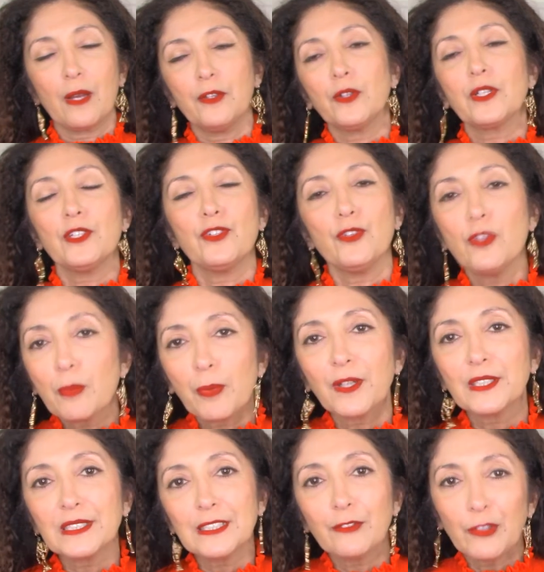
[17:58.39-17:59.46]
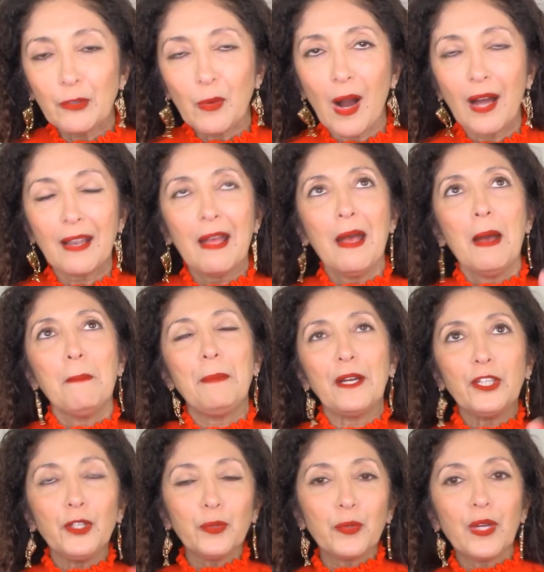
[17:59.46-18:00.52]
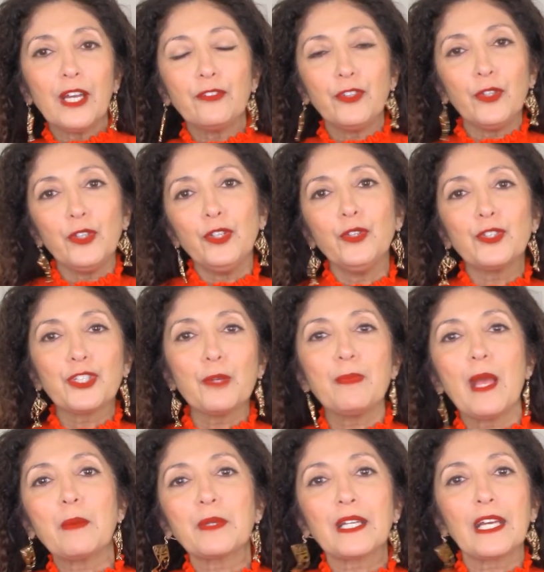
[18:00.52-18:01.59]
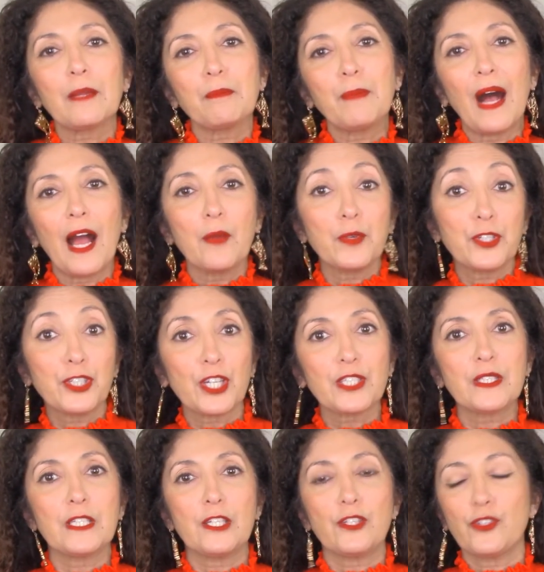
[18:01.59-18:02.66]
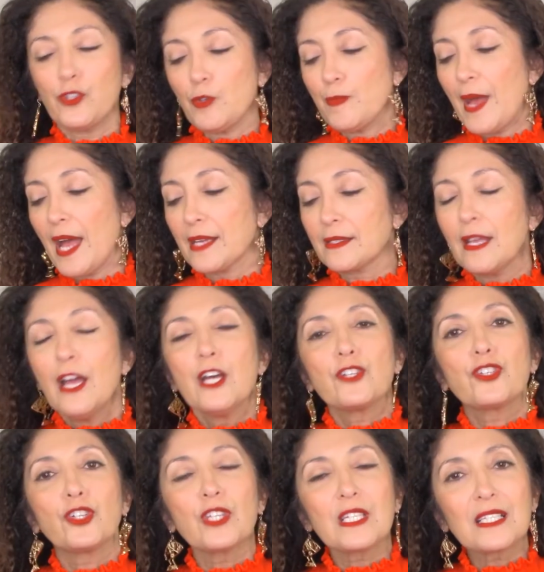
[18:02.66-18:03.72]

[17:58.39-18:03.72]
You can do the purse if you want, but you if you, you should be able to get by with just these two bags. So this